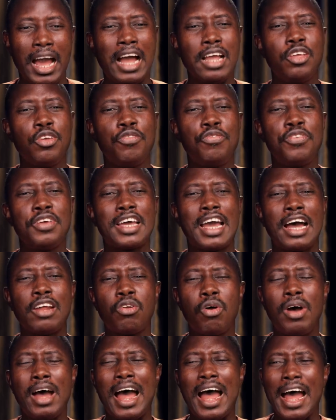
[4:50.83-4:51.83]
And if you
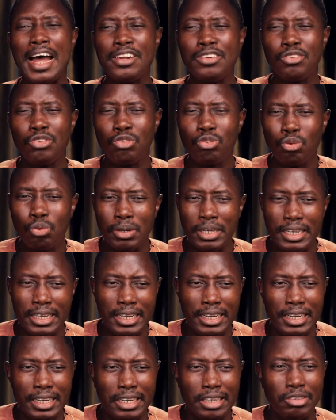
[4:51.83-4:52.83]
cannot undo
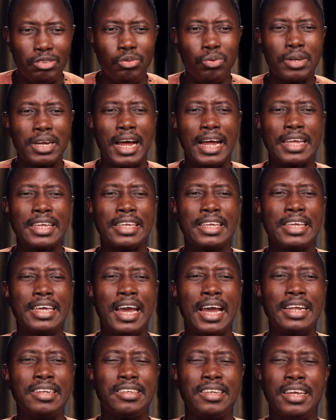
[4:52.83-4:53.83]
it, you can
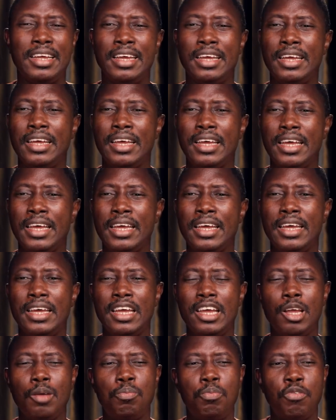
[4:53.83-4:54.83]
get
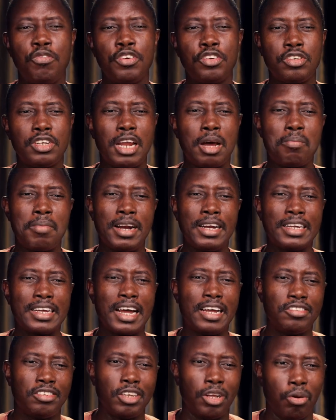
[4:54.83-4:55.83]
a professional
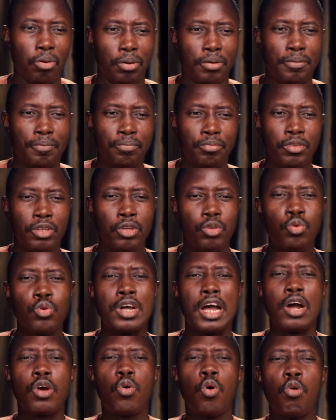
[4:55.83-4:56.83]
marriage counselor.
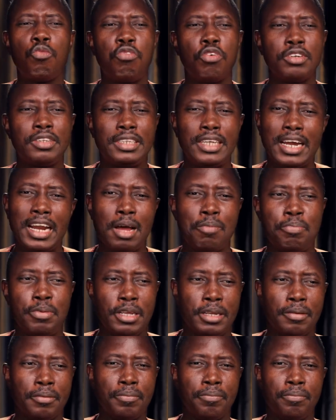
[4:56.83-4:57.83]
You can go for
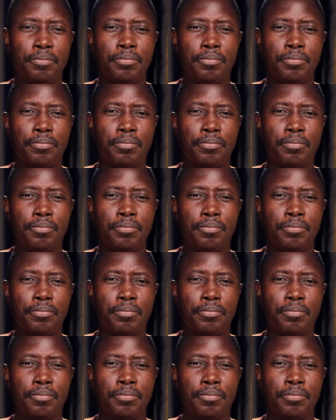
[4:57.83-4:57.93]
therapy.